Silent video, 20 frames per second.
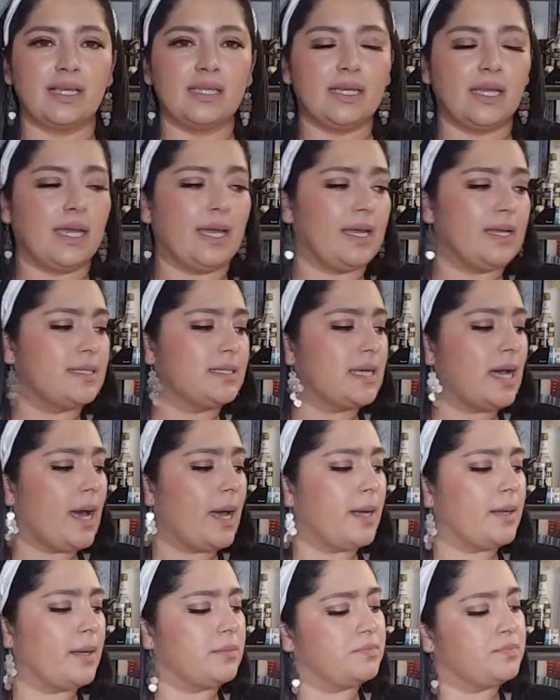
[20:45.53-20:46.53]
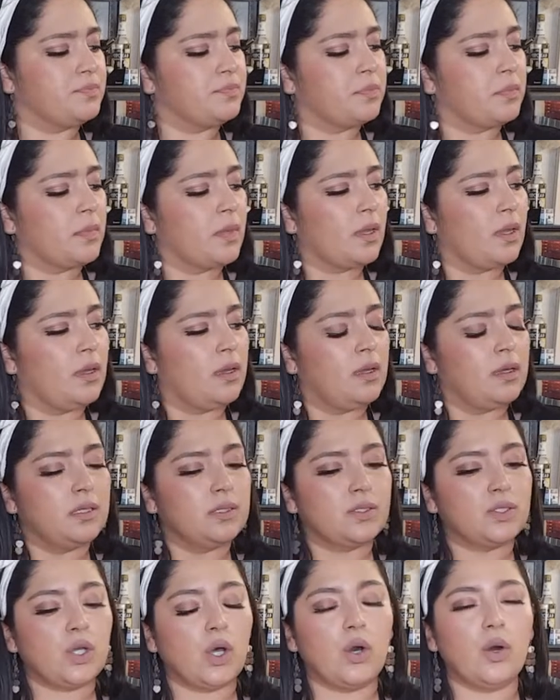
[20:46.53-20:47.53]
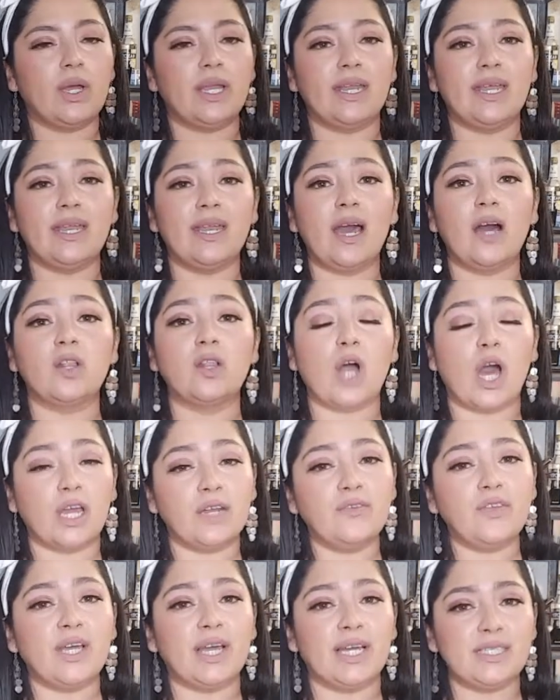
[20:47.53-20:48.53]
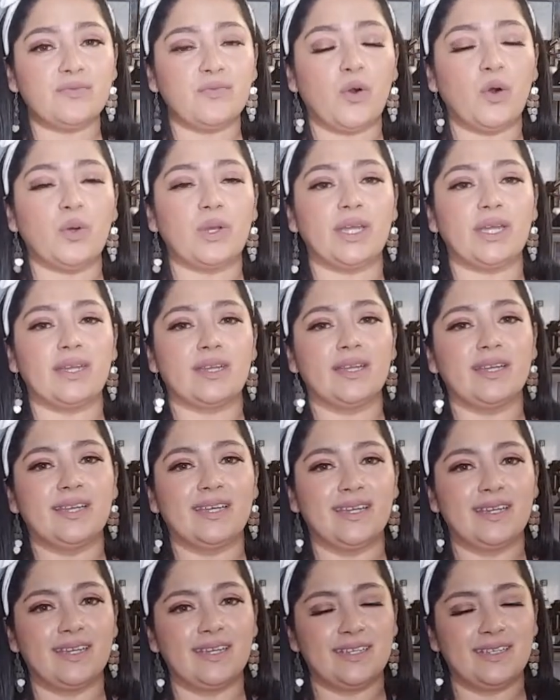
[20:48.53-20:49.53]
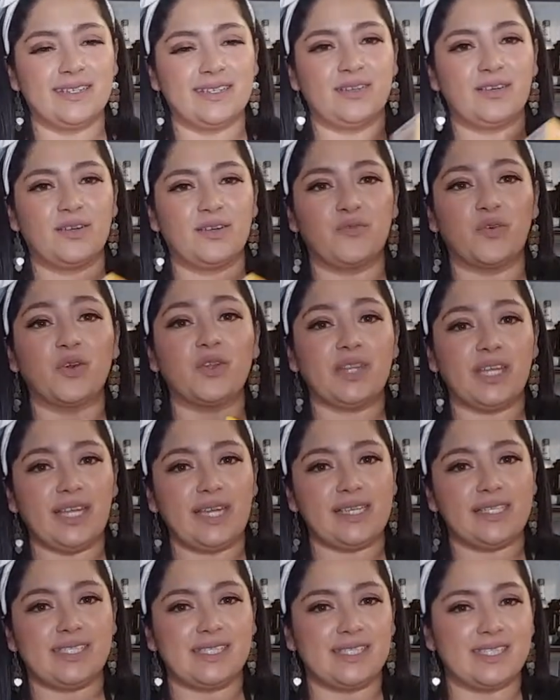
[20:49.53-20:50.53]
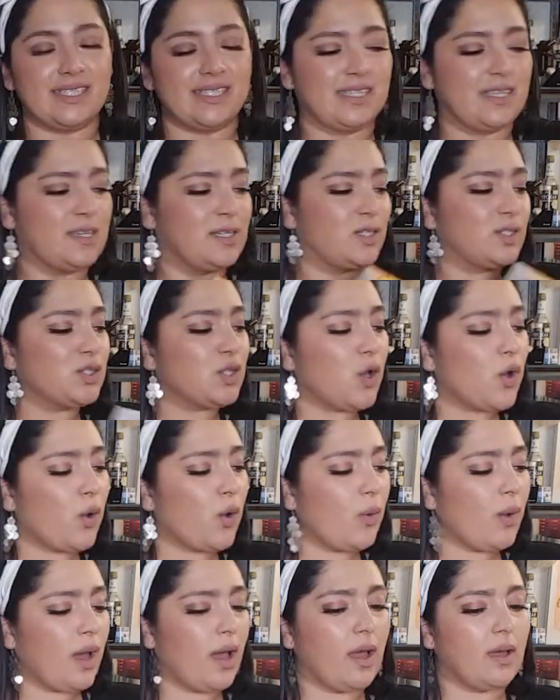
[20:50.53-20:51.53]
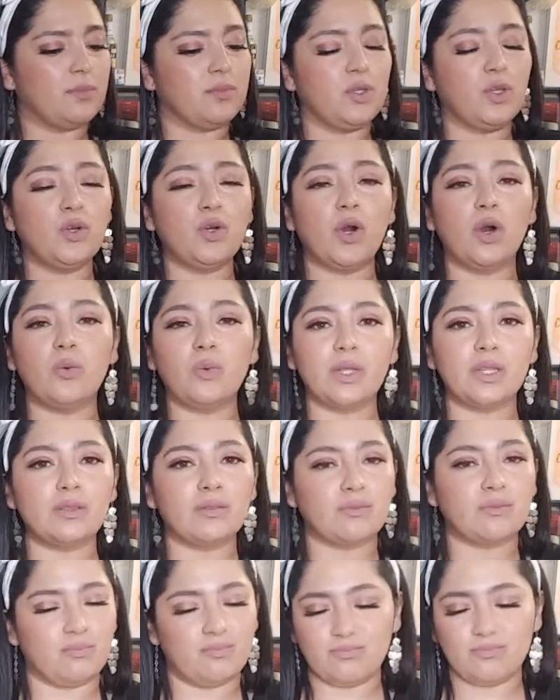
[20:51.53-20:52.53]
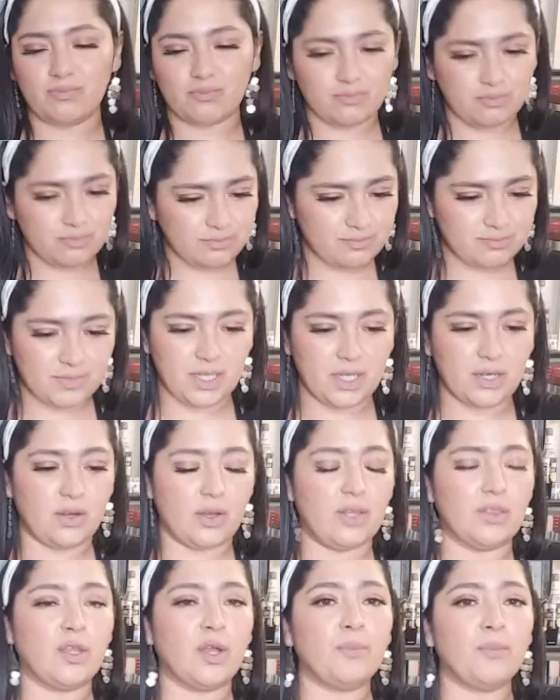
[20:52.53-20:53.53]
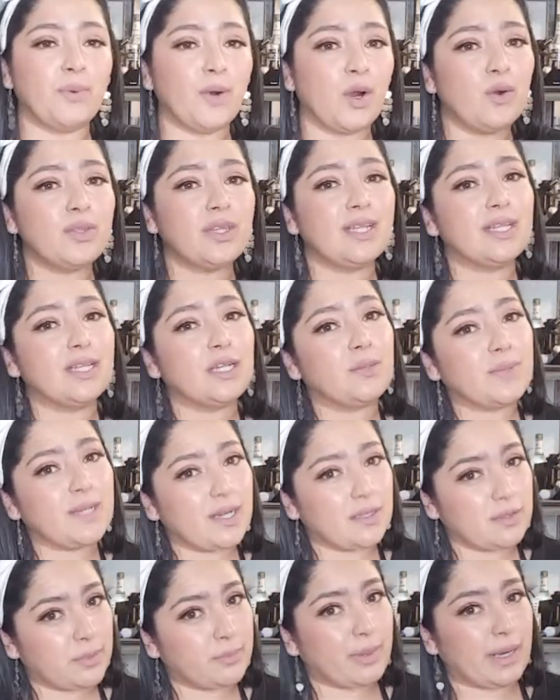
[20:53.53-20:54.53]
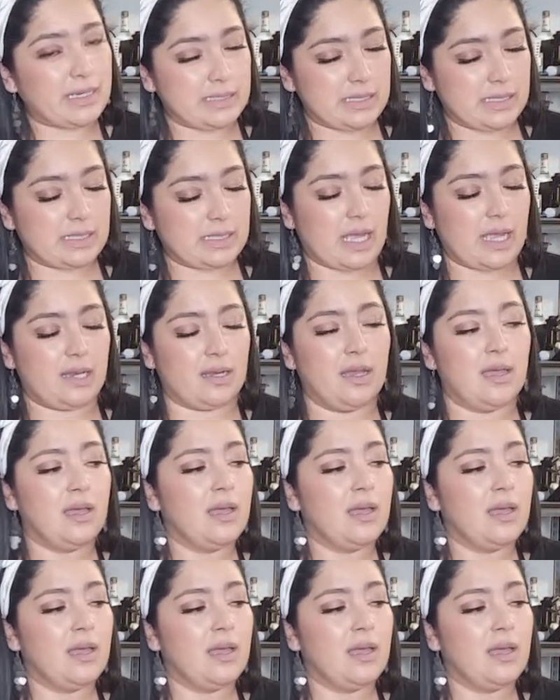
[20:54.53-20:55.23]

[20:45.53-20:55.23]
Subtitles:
And and then a lot of you guys voted for these. So you go with, and they're both a little bit on the pricey side.